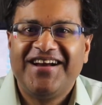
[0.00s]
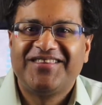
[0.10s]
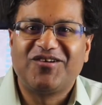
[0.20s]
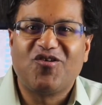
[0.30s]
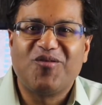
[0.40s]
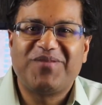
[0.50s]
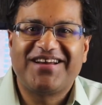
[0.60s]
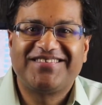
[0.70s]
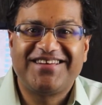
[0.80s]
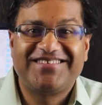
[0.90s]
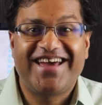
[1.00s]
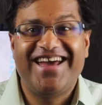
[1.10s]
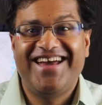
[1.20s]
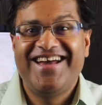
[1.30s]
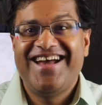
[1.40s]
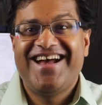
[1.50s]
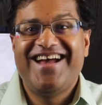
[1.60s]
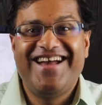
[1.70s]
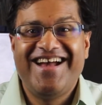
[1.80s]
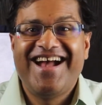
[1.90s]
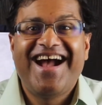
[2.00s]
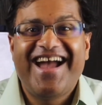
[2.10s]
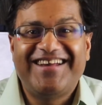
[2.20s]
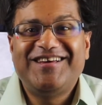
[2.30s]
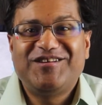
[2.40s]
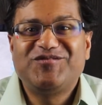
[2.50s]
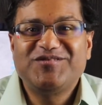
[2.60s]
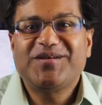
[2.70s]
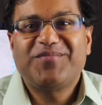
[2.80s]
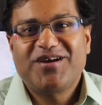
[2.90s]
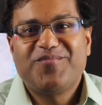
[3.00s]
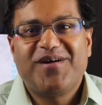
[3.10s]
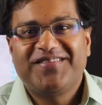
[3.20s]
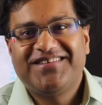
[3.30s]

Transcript: the gallbladder says, I need to do something about